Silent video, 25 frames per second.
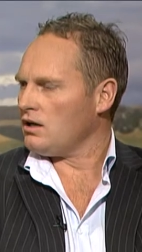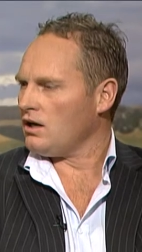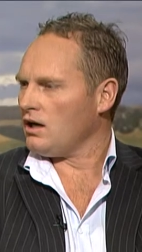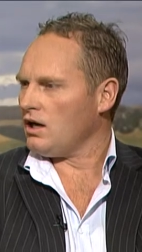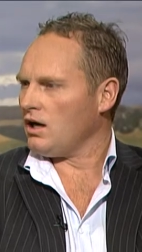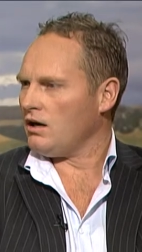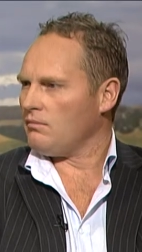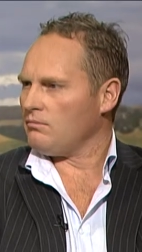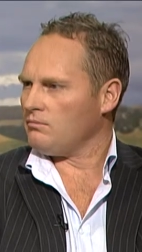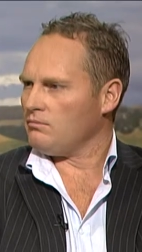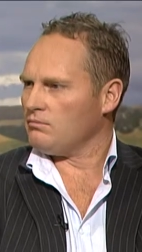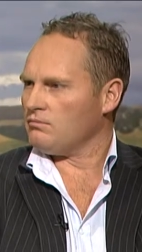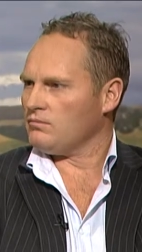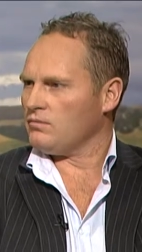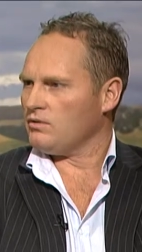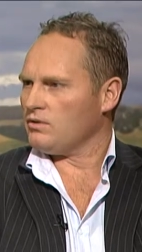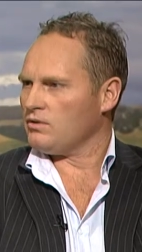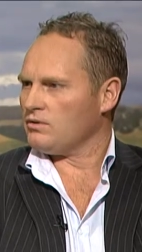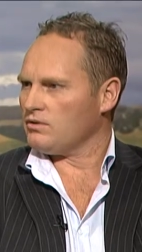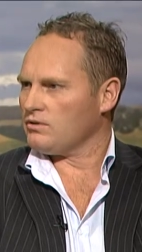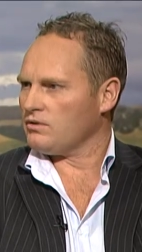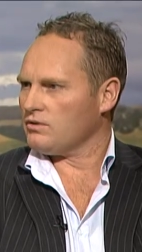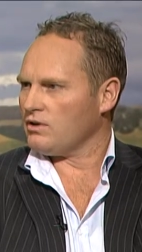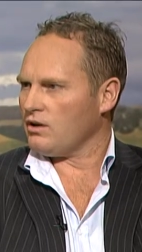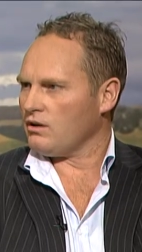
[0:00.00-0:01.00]
Um,
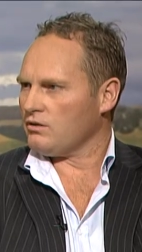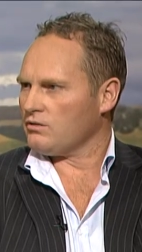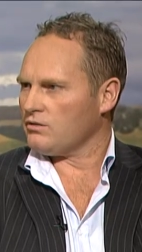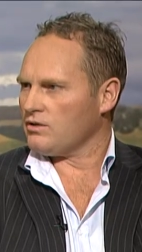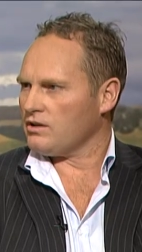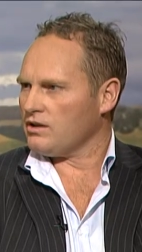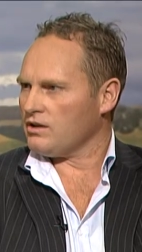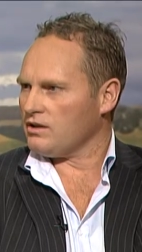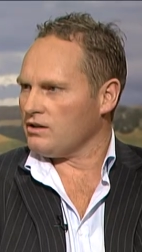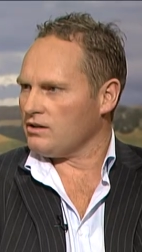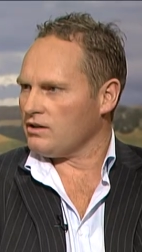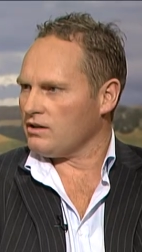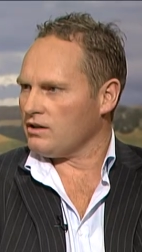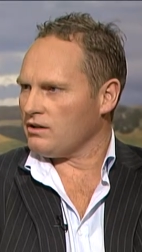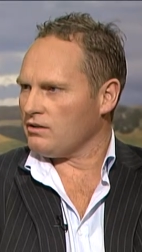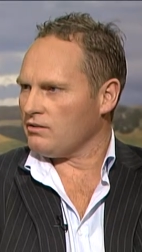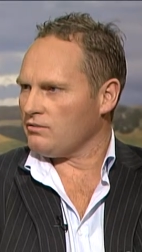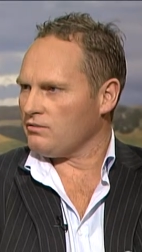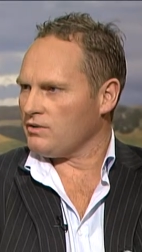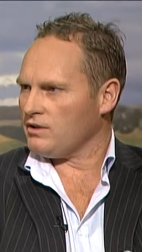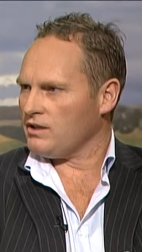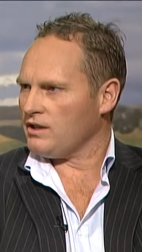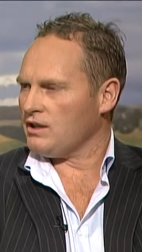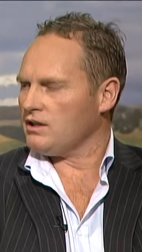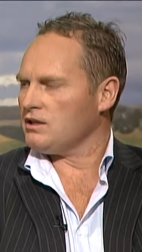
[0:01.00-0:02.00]
the, the,
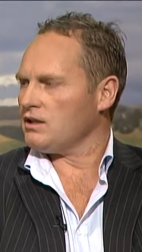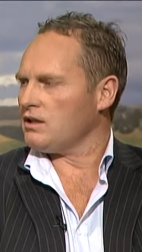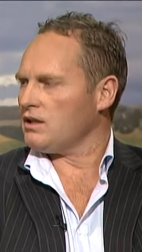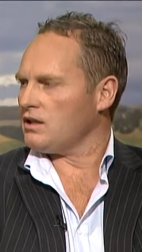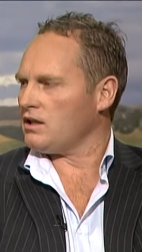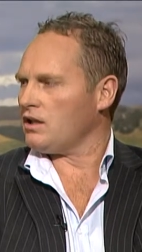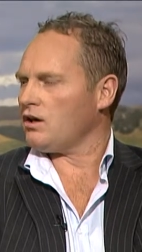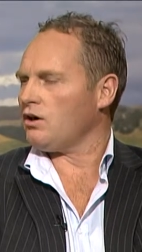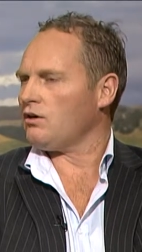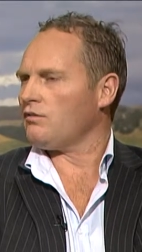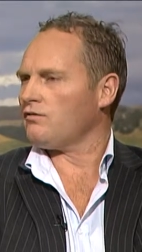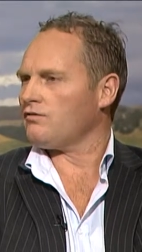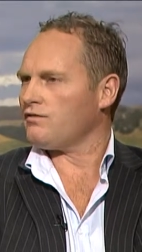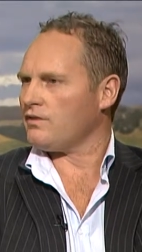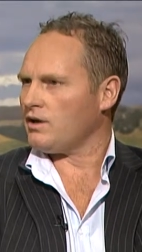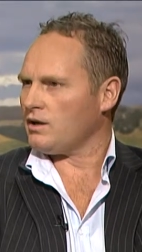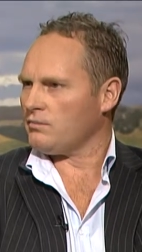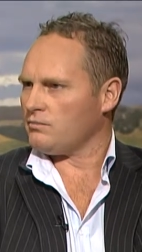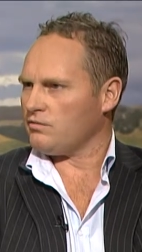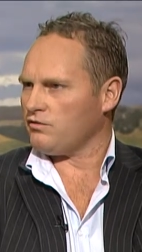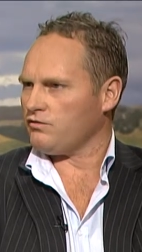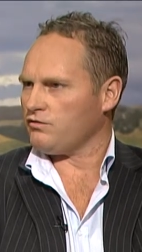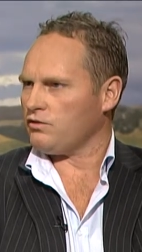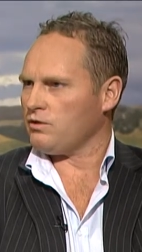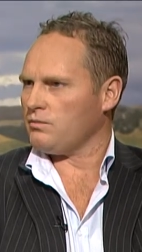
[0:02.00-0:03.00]
we need to get that
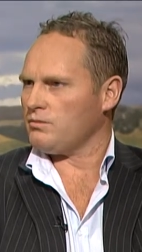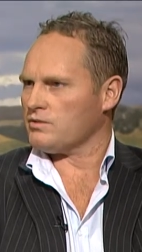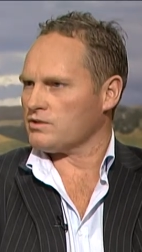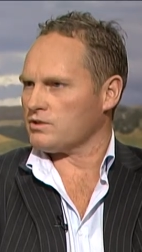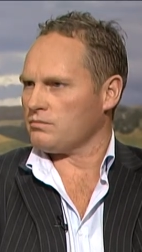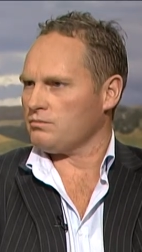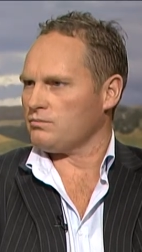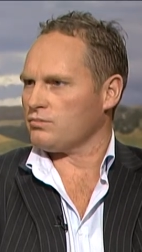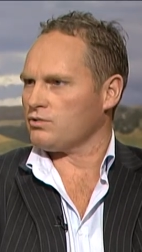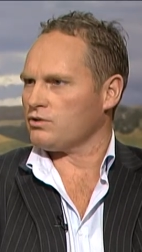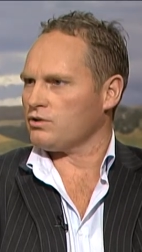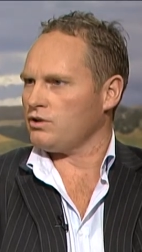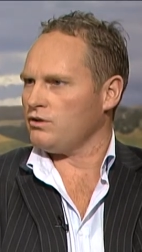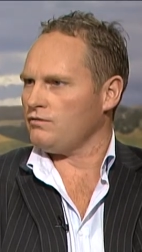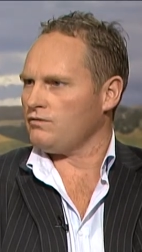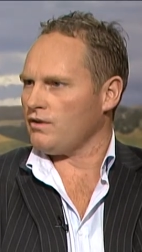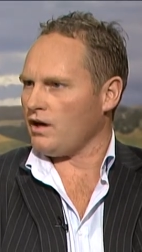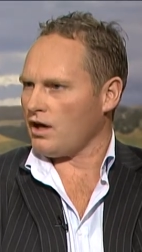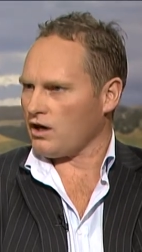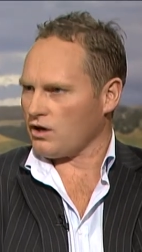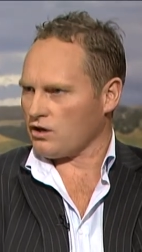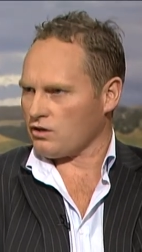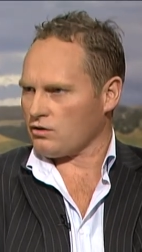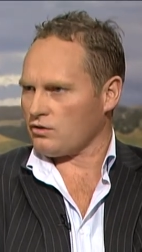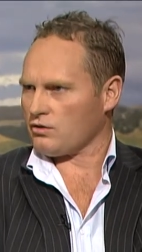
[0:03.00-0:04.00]
on-farm performance improved
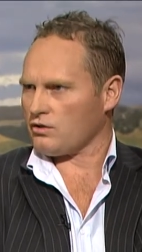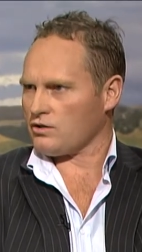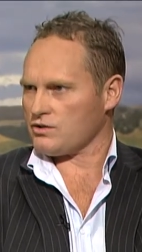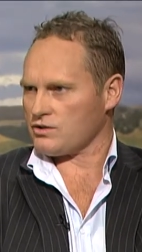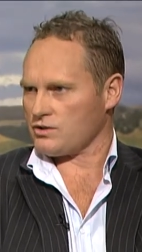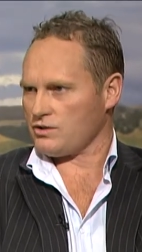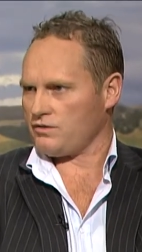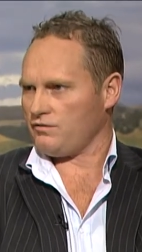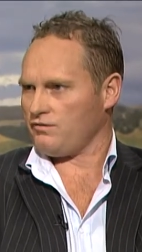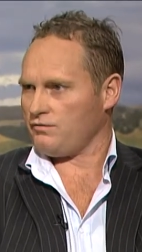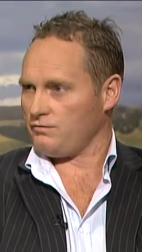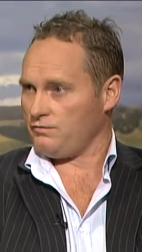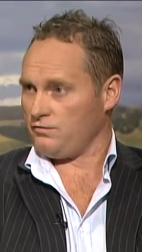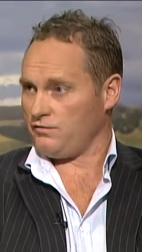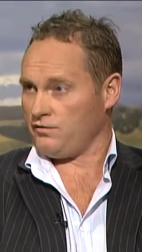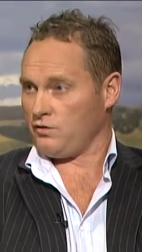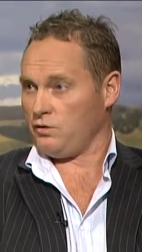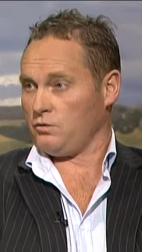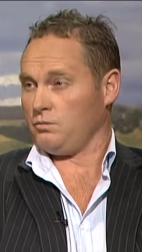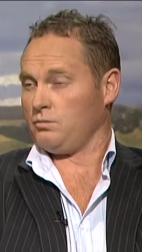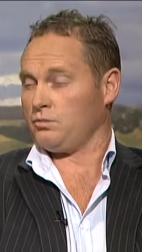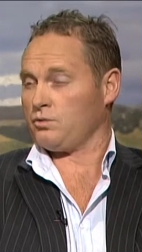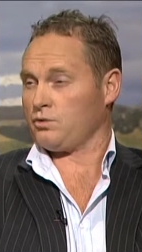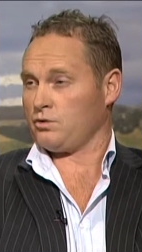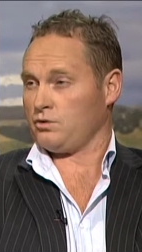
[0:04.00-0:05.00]
across the
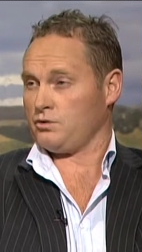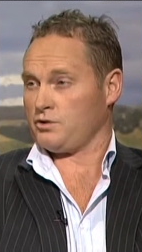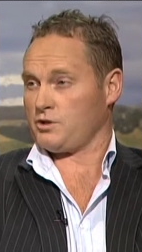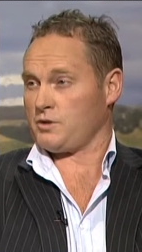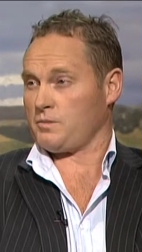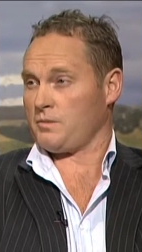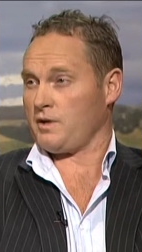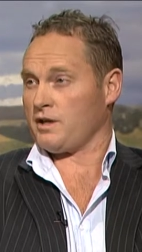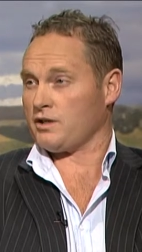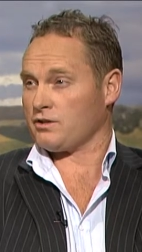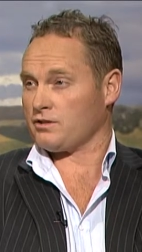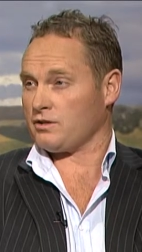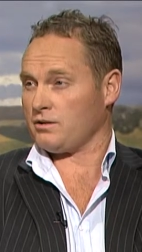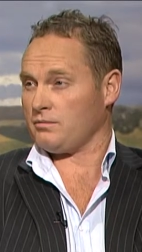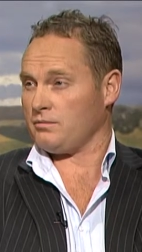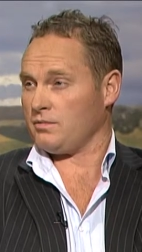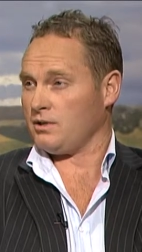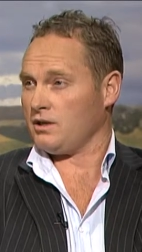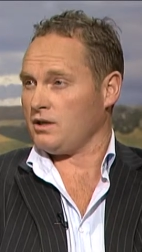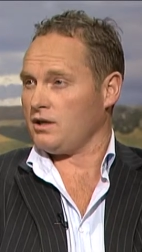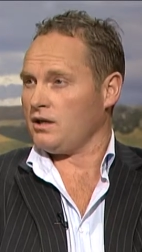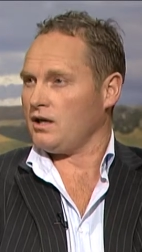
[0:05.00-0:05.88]
full broad spectrum.